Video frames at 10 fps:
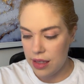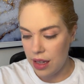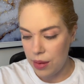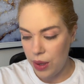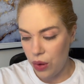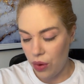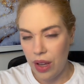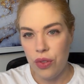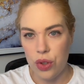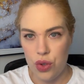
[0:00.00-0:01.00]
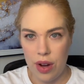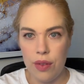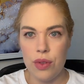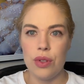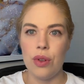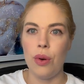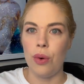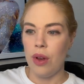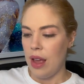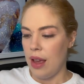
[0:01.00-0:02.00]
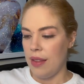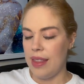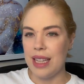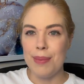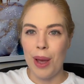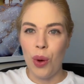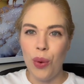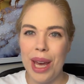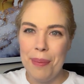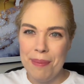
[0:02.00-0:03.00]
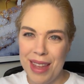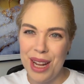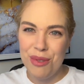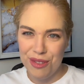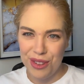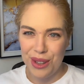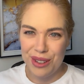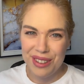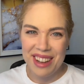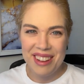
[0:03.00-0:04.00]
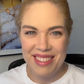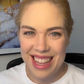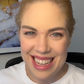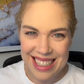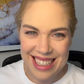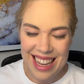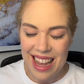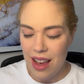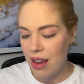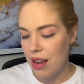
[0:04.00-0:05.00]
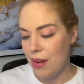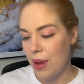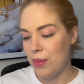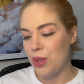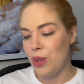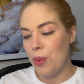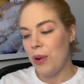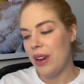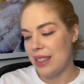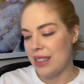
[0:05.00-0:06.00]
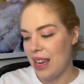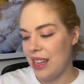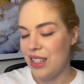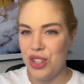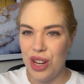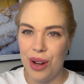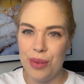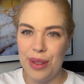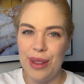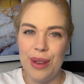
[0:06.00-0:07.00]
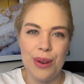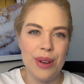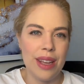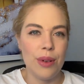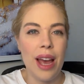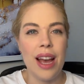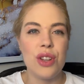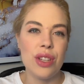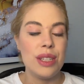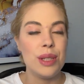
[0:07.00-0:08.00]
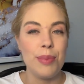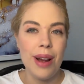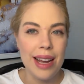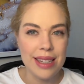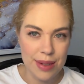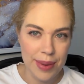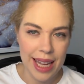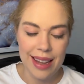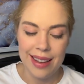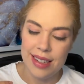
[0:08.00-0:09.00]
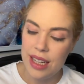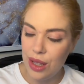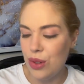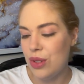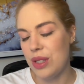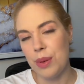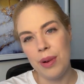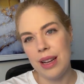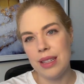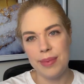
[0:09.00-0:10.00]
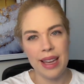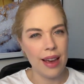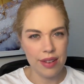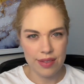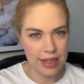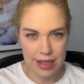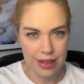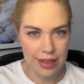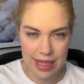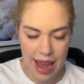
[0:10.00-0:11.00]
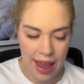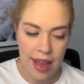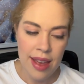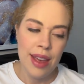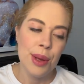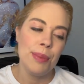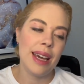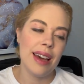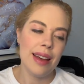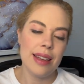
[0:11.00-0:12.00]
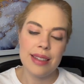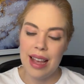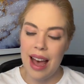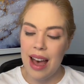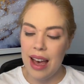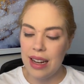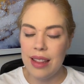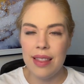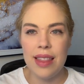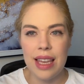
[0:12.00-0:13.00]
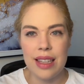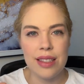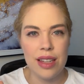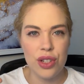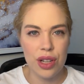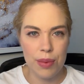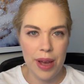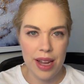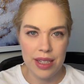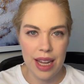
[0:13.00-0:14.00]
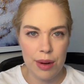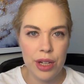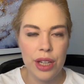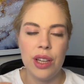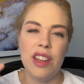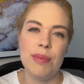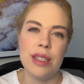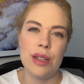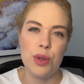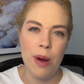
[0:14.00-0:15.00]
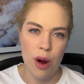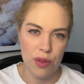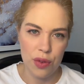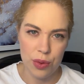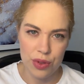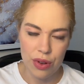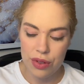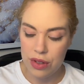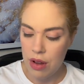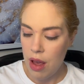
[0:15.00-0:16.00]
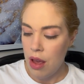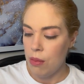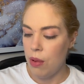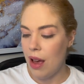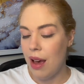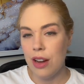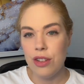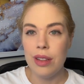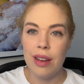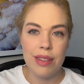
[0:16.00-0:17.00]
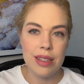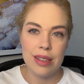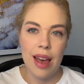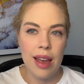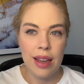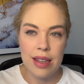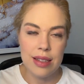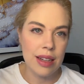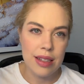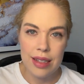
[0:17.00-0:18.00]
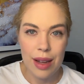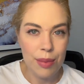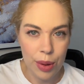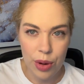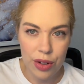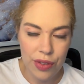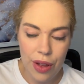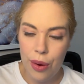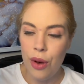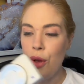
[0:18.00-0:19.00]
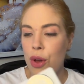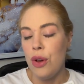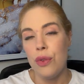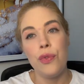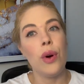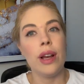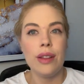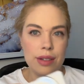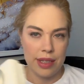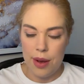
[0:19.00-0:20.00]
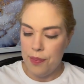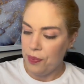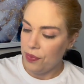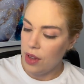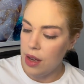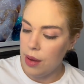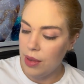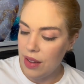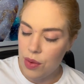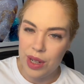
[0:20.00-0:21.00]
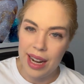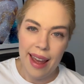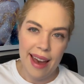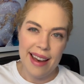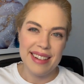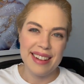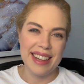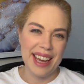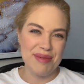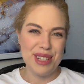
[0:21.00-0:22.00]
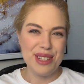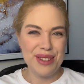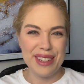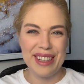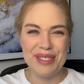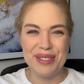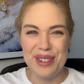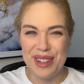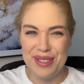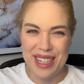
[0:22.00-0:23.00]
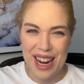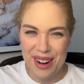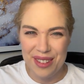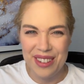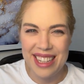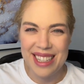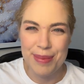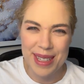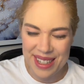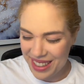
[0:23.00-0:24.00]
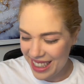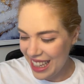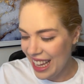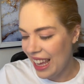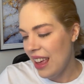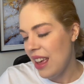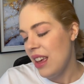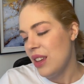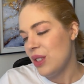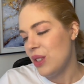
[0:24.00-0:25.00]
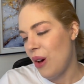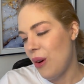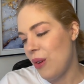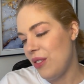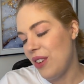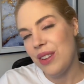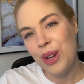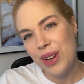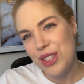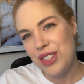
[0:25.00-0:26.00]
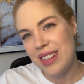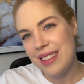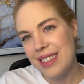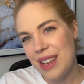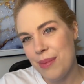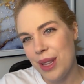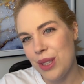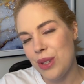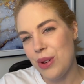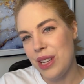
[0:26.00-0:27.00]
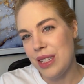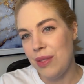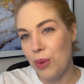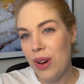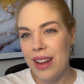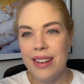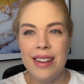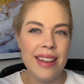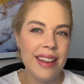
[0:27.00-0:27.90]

gonna be great for travel. So that's my quick mini review of this. I'm super excited to share it with you. It actually surprised me and continues to surprise me every single day because I didn't think that such a compact camera could give me such powerful results. But I actually love this guy. He's gonna stay in my workflow for a long time, even when I add a camera to it for photography specifically. So if you have any questions about the Sony ZV-1,